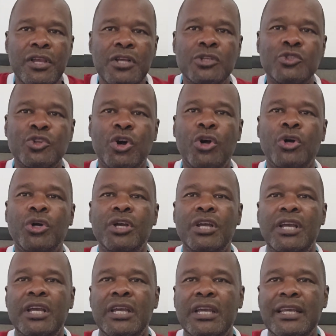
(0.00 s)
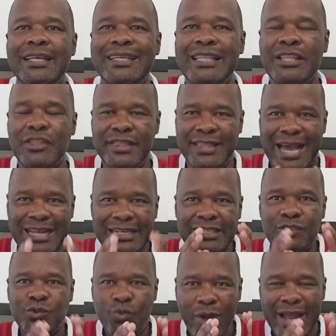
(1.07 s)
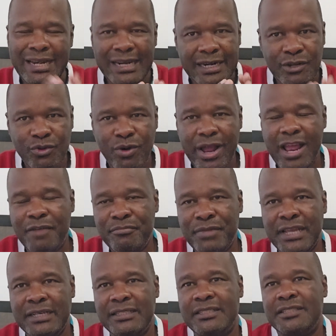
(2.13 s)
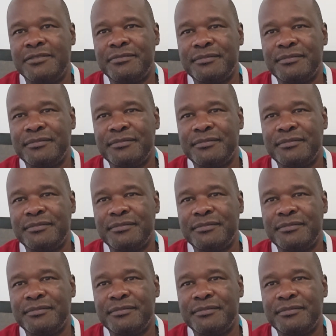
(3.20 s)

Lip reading: So that is one requirement